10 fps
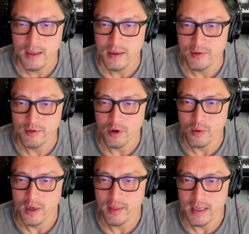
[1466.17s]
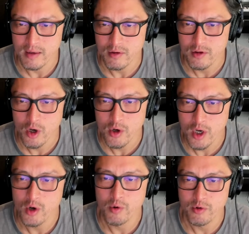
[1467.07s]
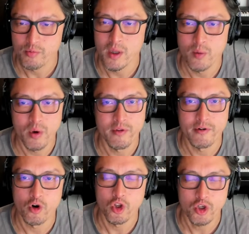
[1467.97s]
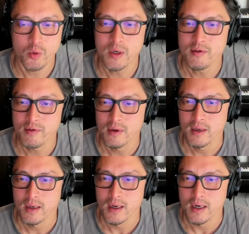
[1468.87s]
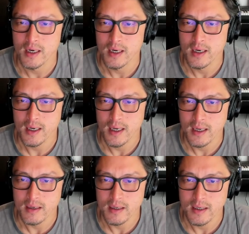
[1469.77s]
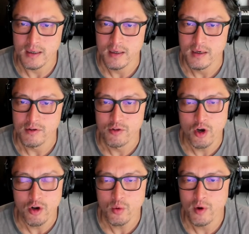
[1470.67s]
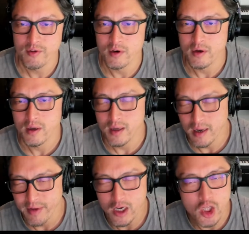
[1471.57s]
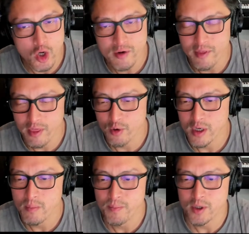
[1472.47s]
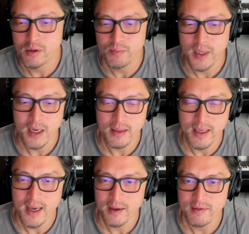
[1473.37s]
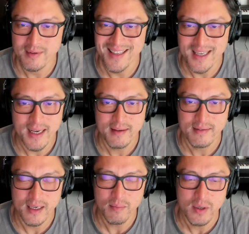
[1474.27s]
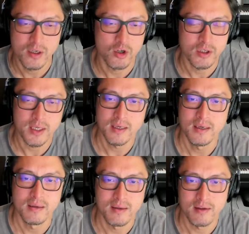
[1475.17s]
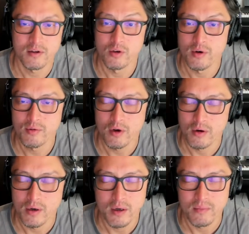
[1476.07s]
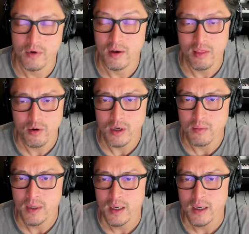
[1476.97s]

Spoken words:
So I think Dodo was probably one of the earlier ones. So Dodo was kind of like a clone of Ethereum built by the XDDEX team, an early DEX on Ethereum.